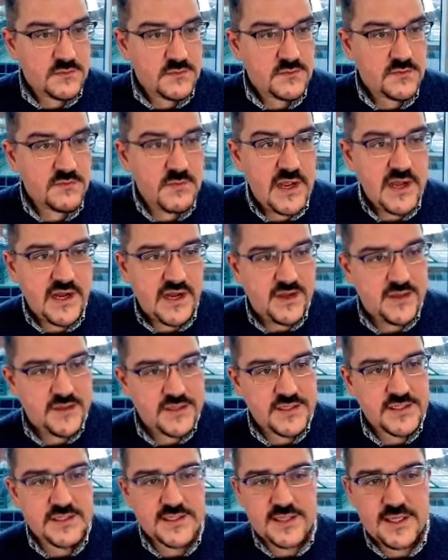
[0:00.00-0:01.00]
Yeah, there's
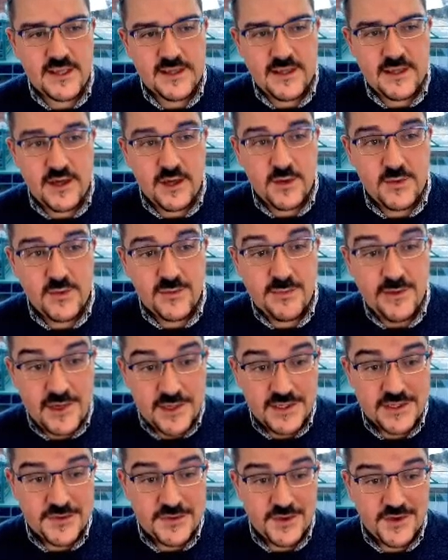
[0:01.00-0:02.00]
a slightly awkward
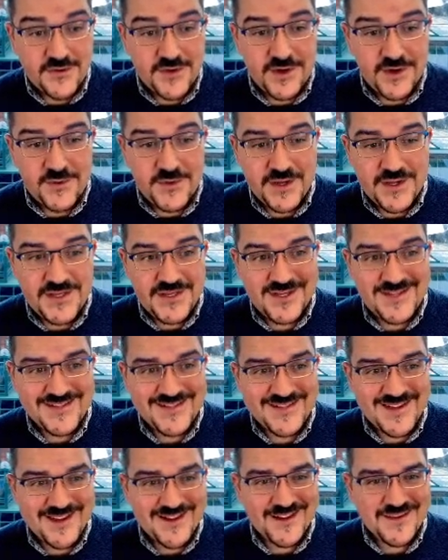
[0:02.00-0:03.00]
pause where I've got to wait 10
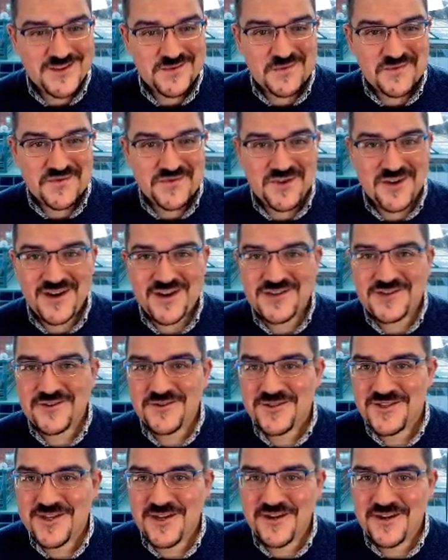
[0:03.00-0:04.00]
seconds before answers
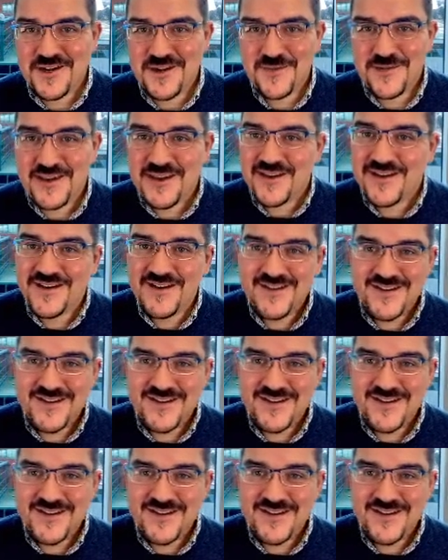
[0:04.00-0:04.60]
start coming in.